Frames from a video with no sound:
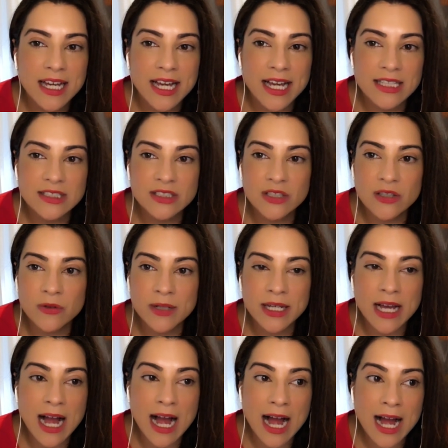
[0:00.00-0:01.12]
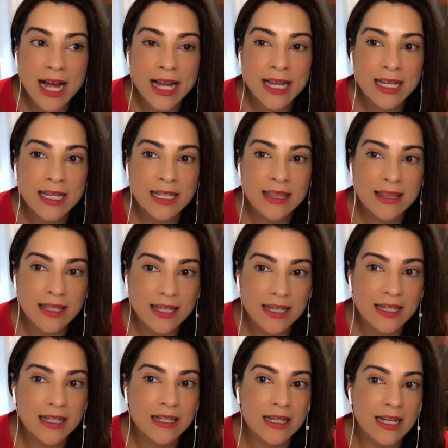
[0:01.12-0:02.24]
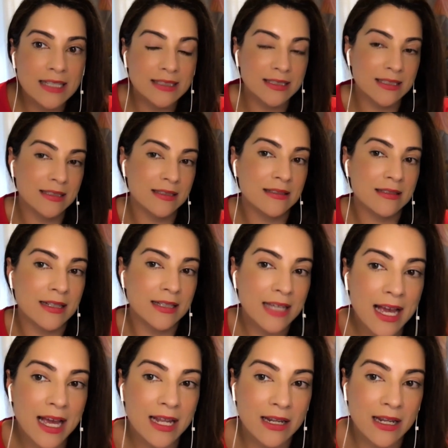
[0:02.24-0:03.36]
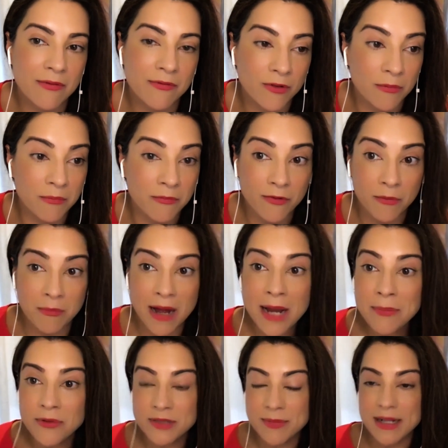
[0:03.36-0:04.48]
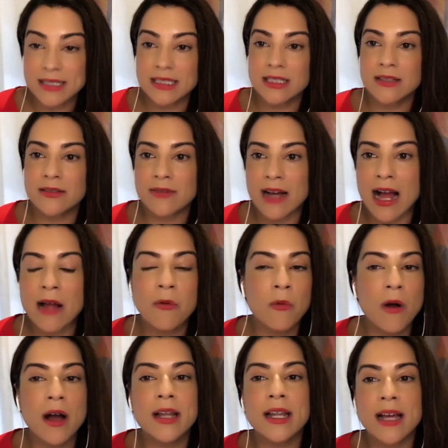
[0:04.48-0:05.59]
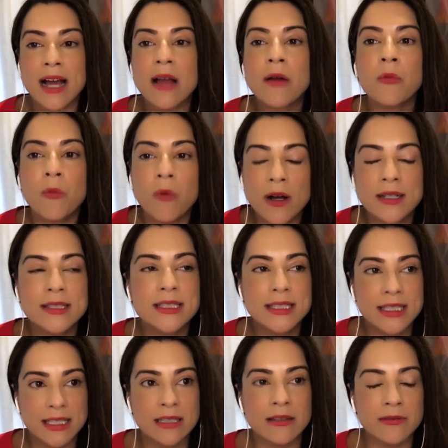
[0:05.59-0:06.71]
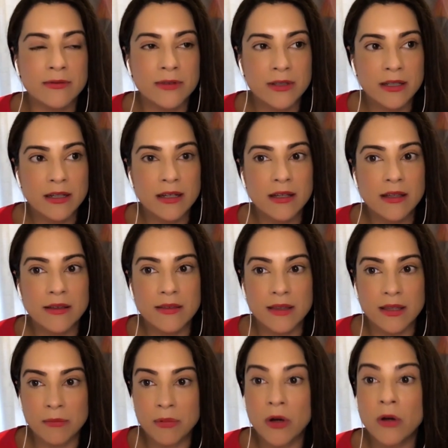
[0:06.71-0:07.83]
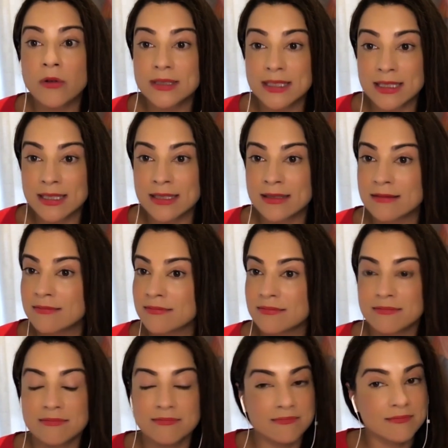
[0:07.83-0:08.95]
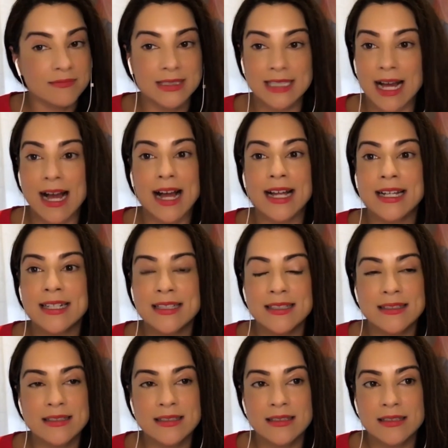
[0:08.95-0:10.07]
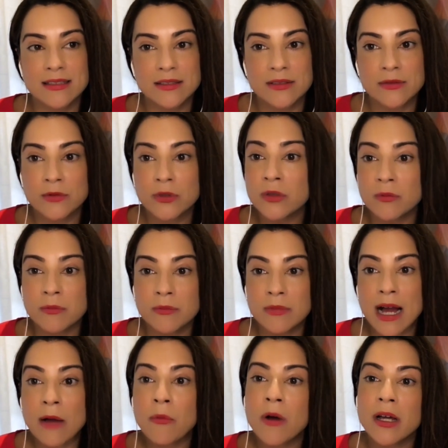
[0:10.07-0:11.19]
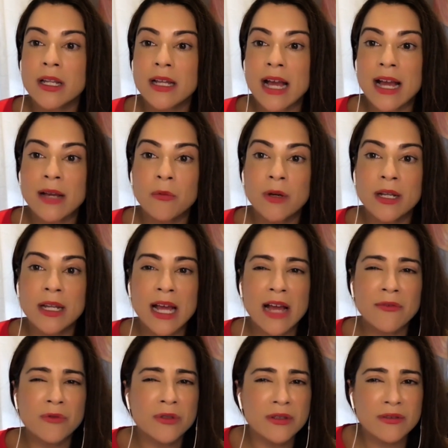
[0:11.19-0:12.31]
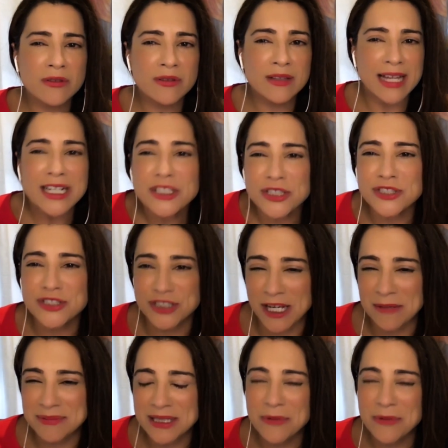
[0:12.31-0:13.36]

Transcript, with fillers: And so I think as a again and from from my perspective, I want to I want to give the opposing side room. I want to I want to have relationships.